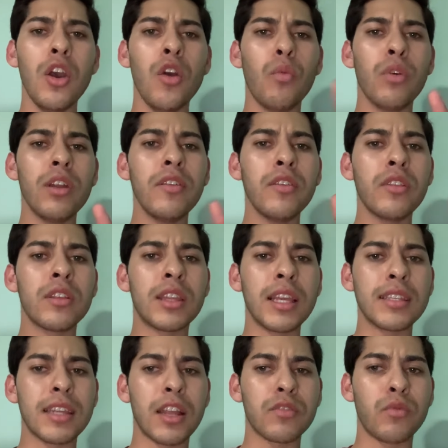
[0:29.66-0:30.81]
One of the things
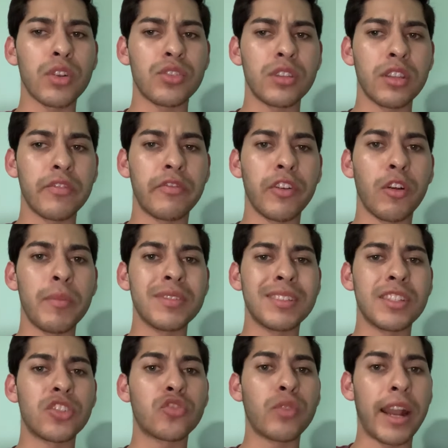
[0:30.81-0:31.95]
that I've watched in the film is the
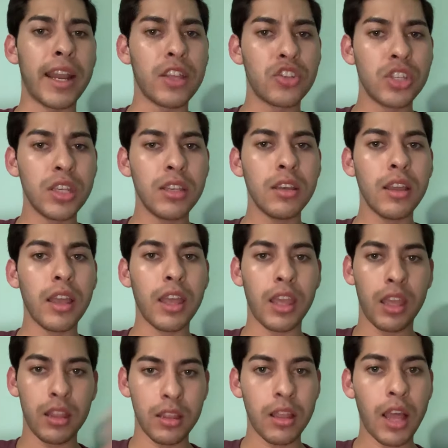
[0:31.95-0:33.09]
strategy
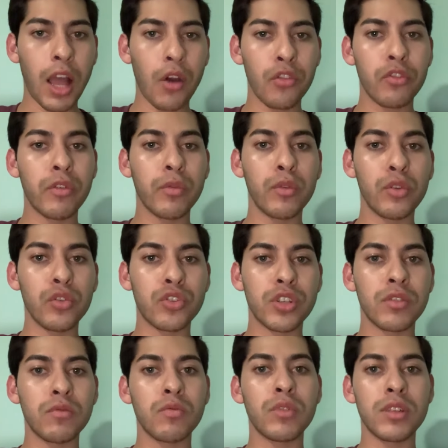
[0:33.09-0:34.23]
in how the
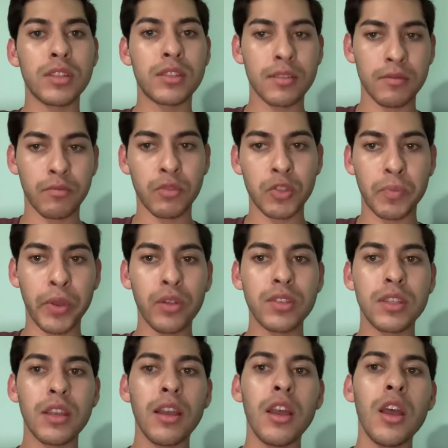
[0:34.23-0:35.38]
revolution was
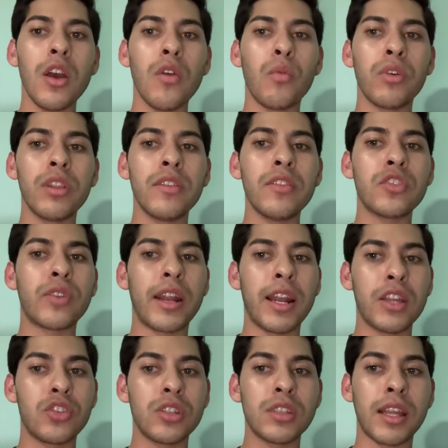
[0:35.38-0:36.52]
built. One of the
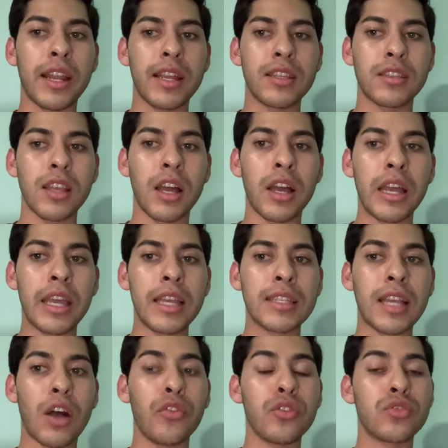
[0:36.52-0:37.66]
strategies that I saw is
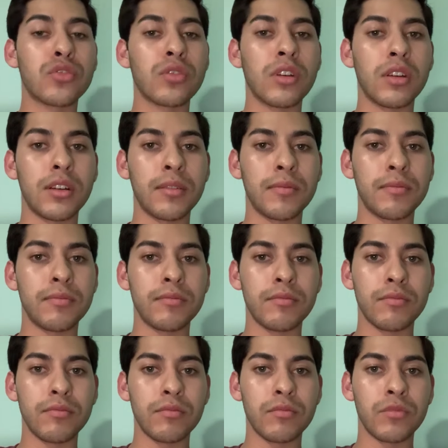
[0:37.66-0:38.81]
how
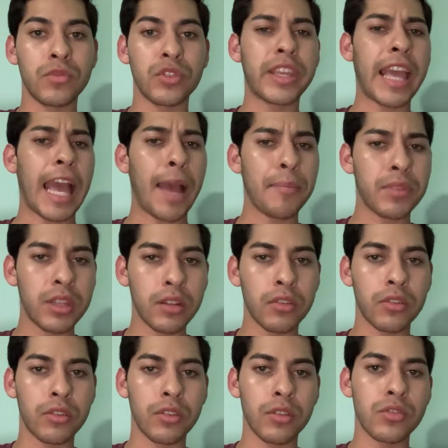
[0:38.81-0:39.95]
the captain
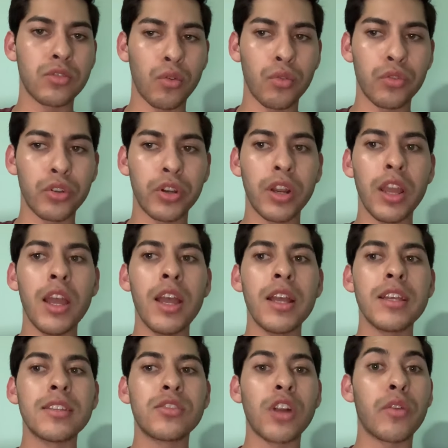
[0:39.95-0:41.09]
or the soldier
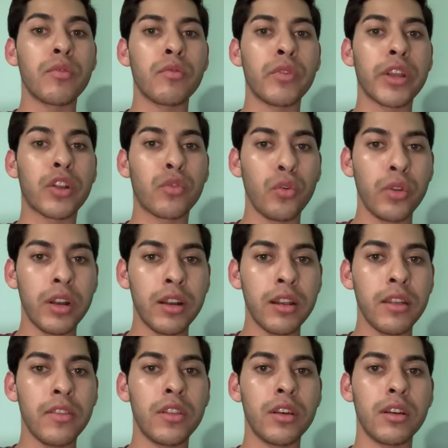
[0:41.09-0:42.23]
start recruited
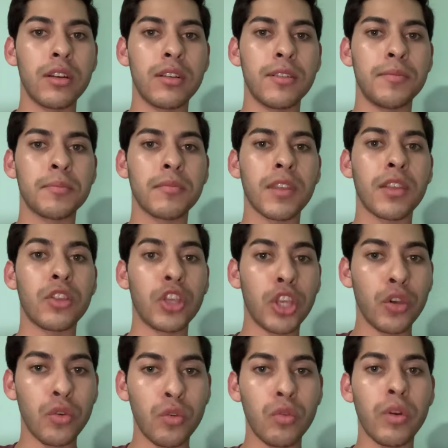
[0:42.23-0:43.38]
the
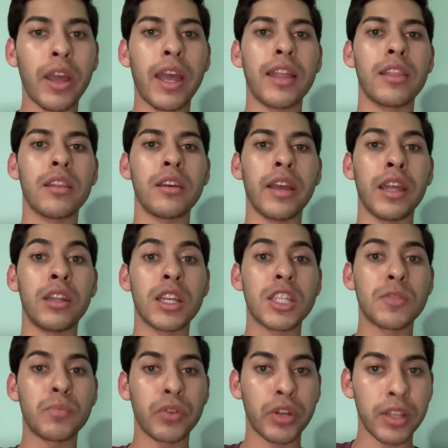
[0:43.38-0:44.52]
new and the
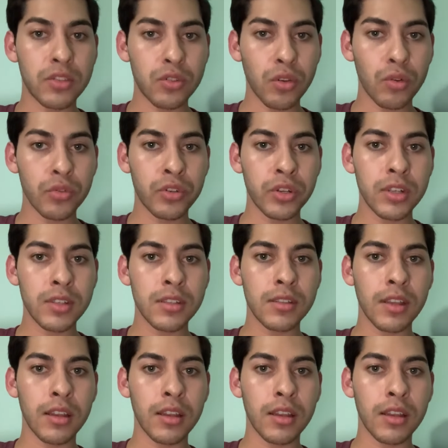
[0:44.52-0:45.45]
inexperienced soldiers